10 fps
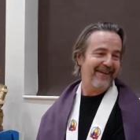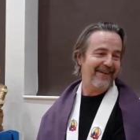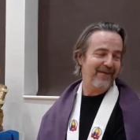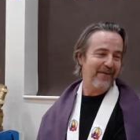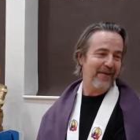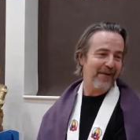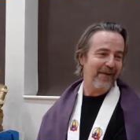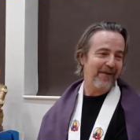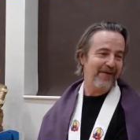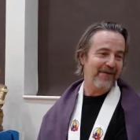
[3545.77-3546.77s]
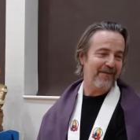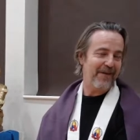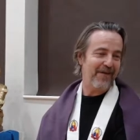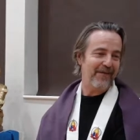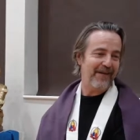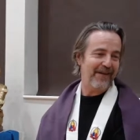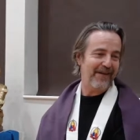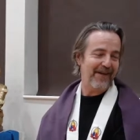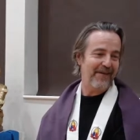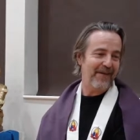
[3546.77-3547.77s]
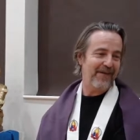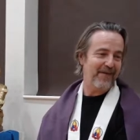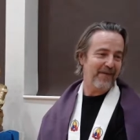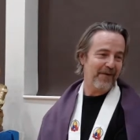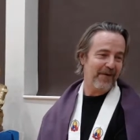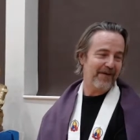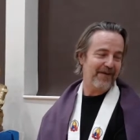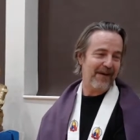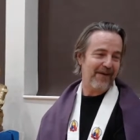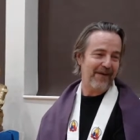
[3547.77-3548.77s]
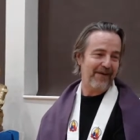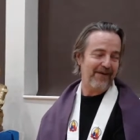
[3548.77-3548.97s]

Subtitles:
we've got costs involved in keeping these broadcasts going.